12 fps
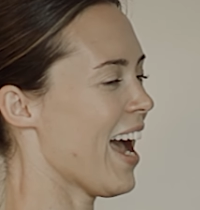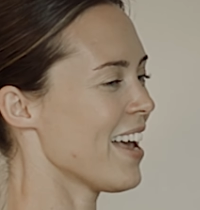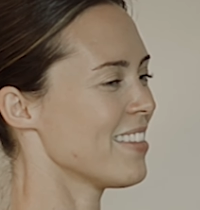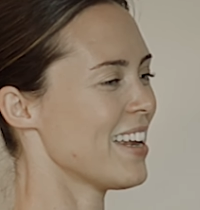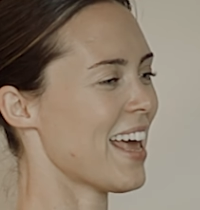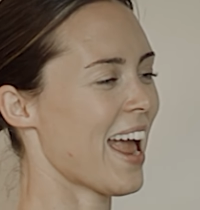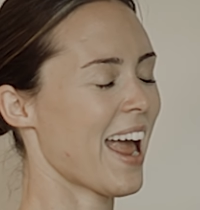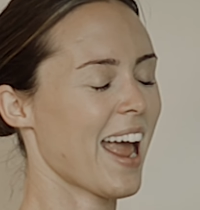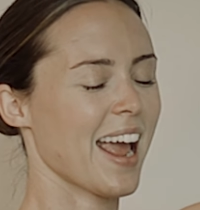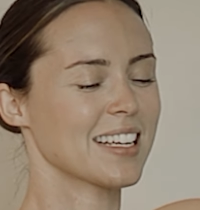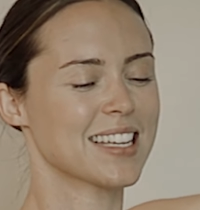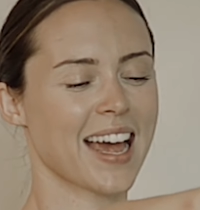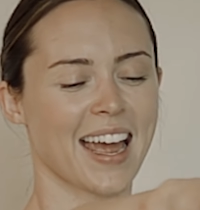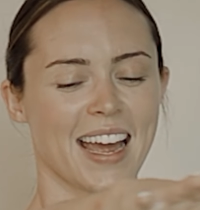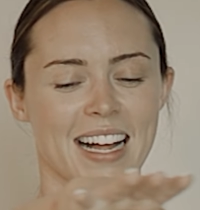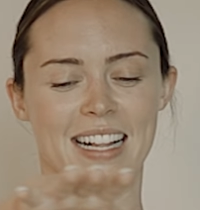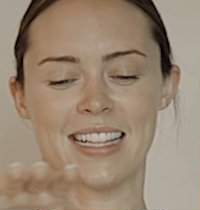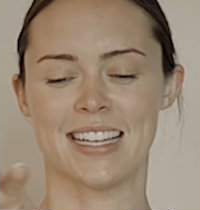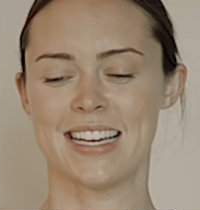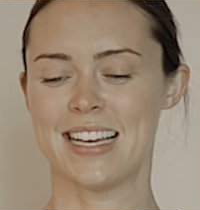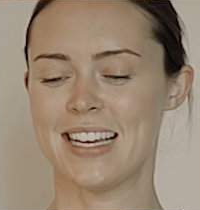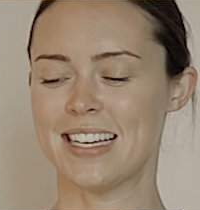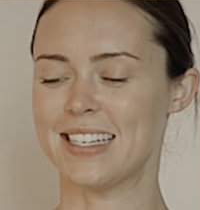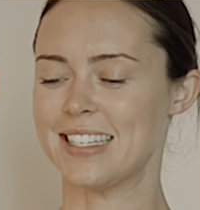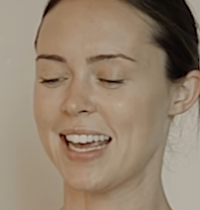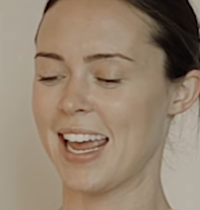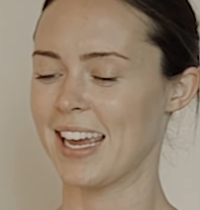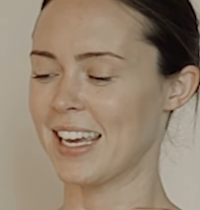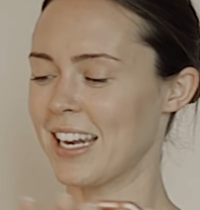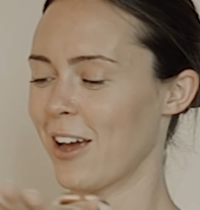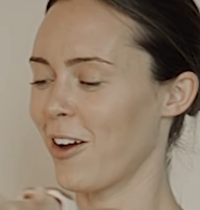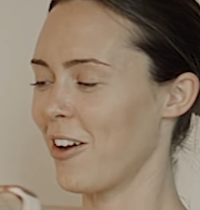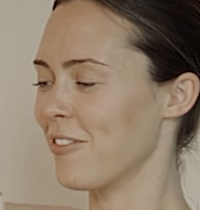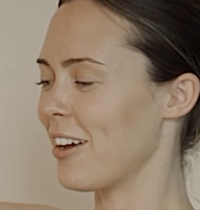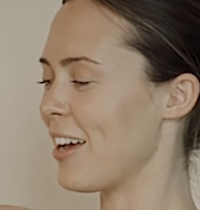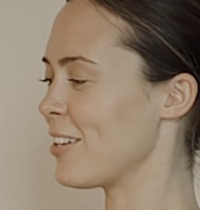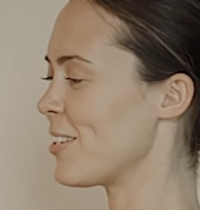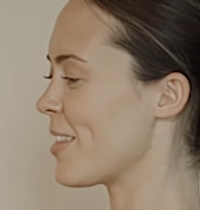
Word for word: and then exhale, take it over